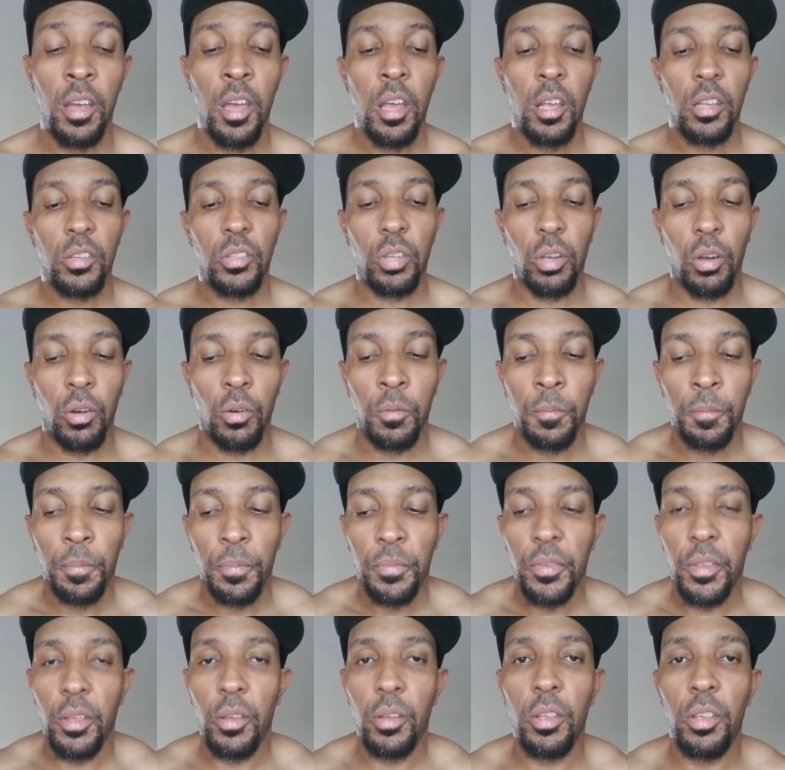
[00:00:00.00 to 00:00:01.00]
So
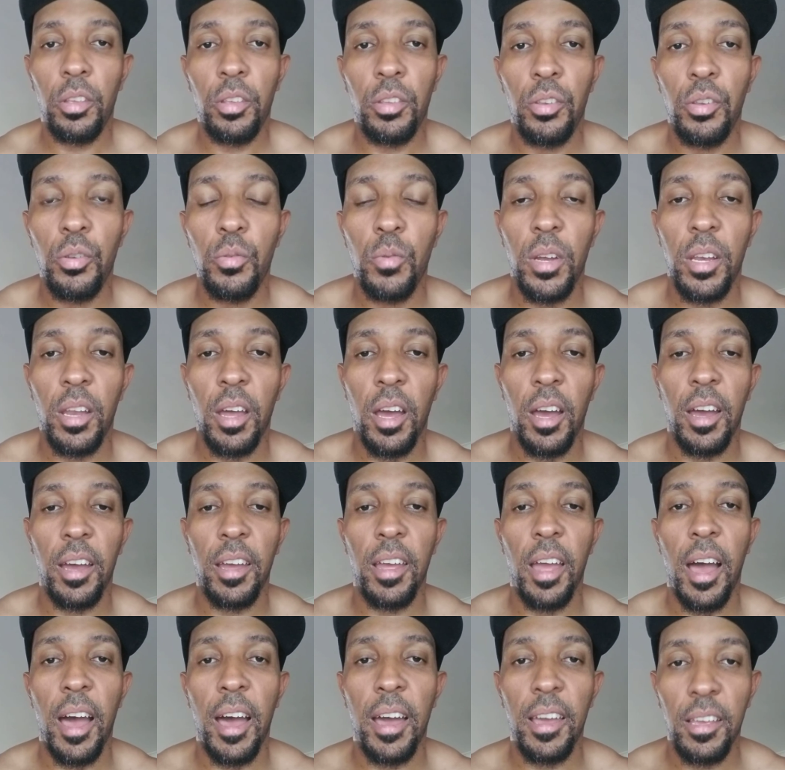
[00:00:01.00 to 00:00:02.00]
you and
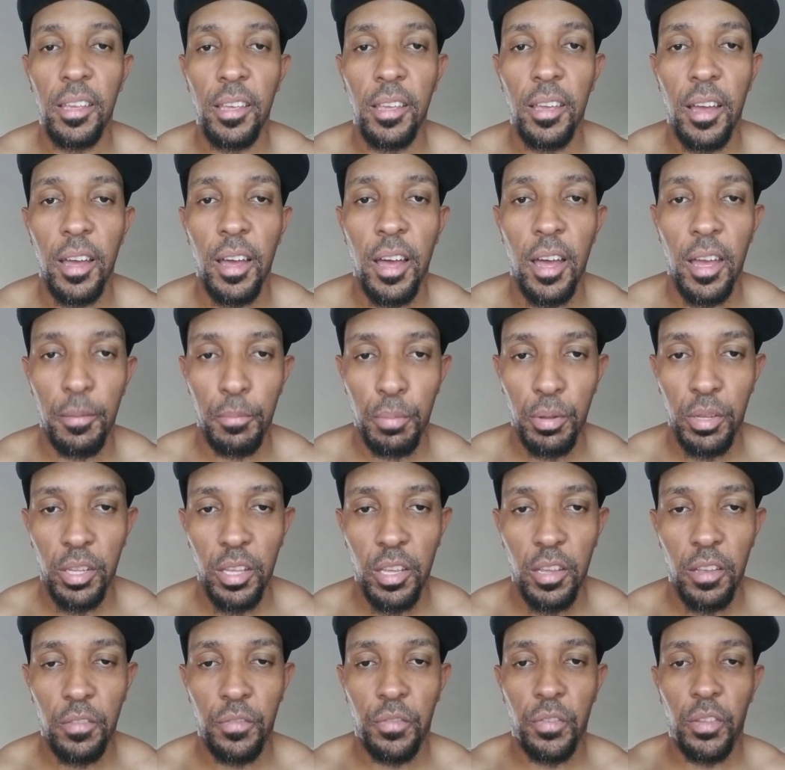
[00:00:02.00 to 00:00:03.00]
I
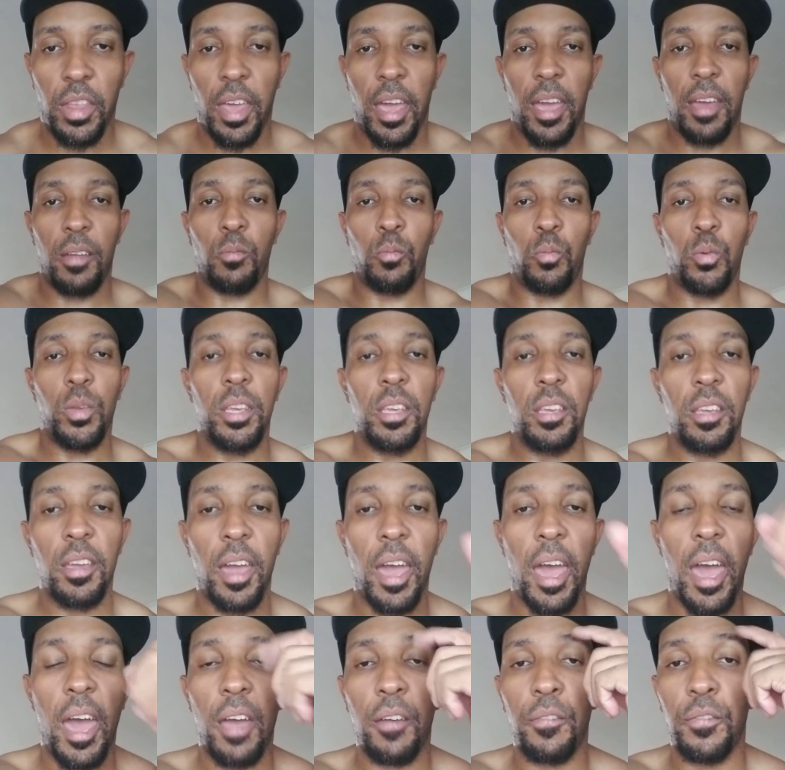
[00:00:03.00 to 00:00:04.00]
believe that we
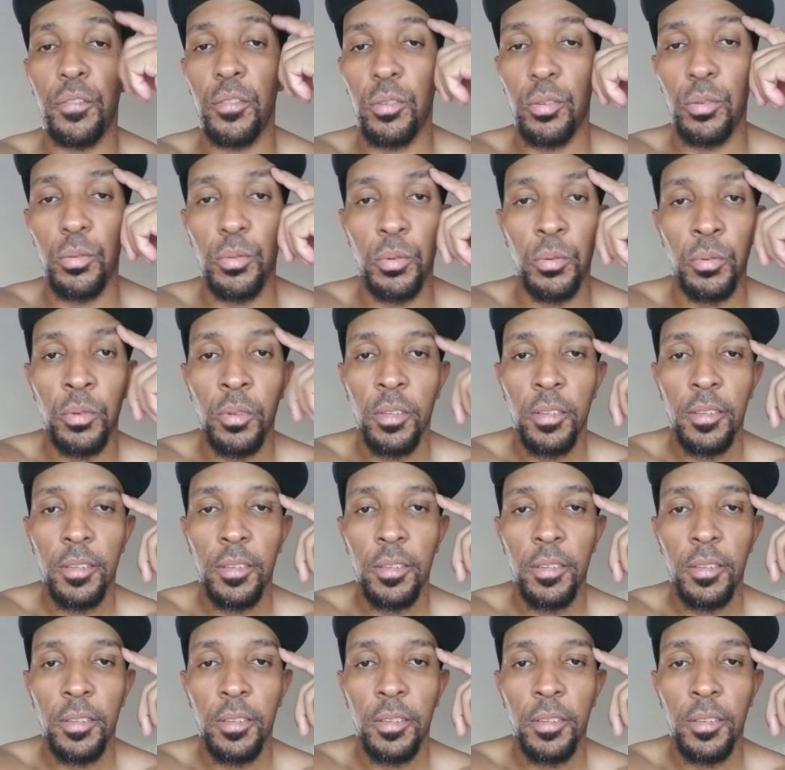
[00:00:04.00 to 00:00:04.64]
have to